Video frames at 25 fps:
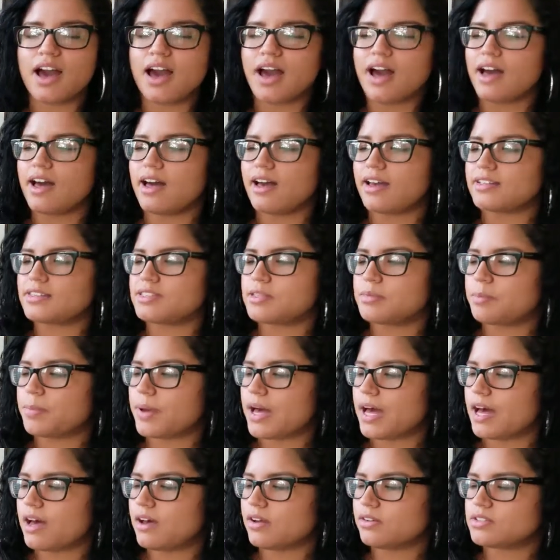Uh, it's
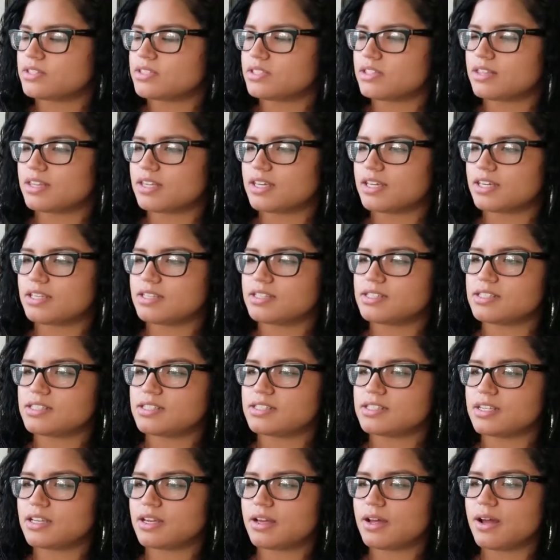about
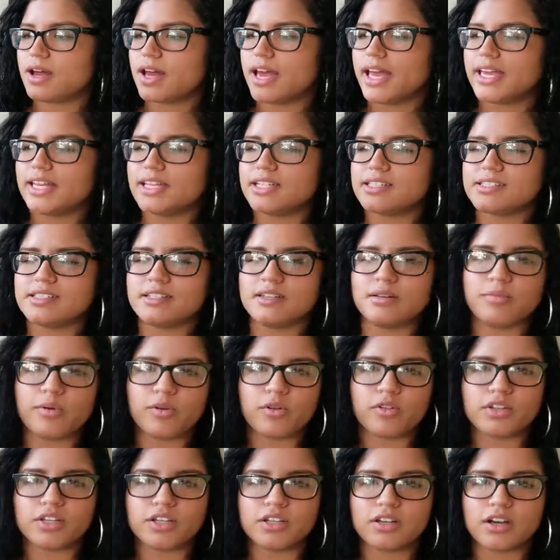this, it is the
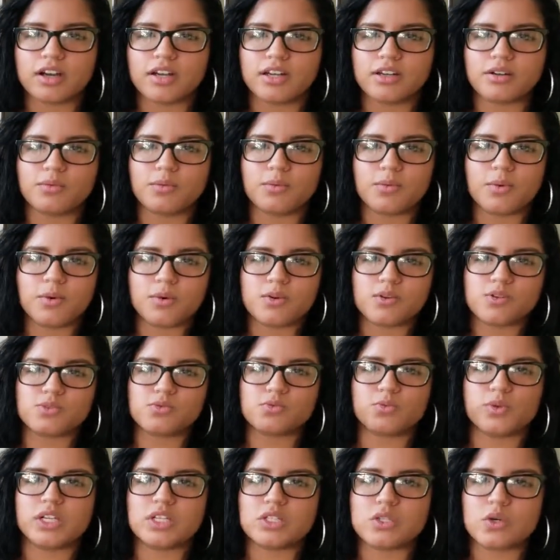Napoleonic Wars
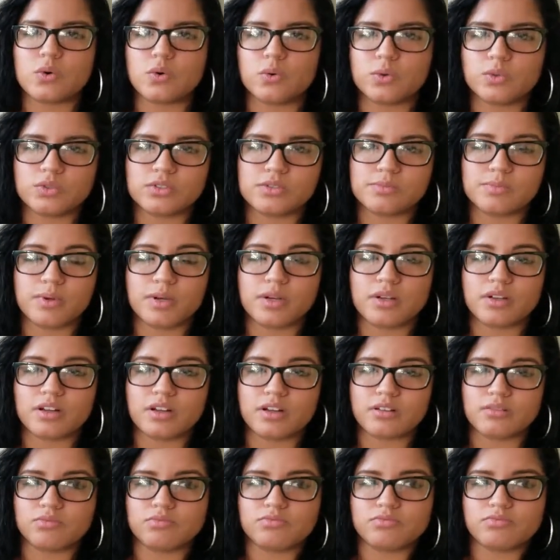retold, but
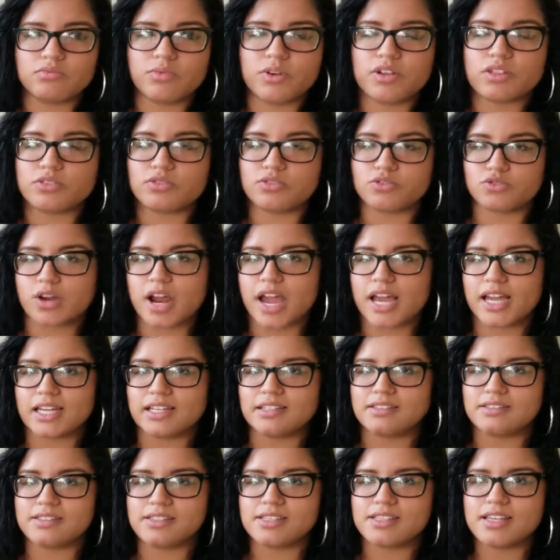with
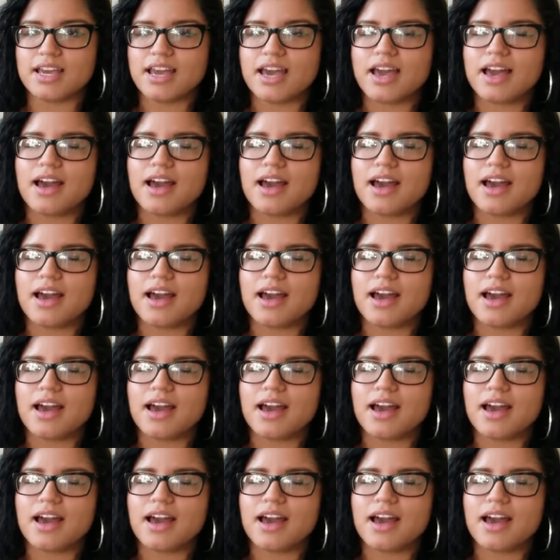dragons,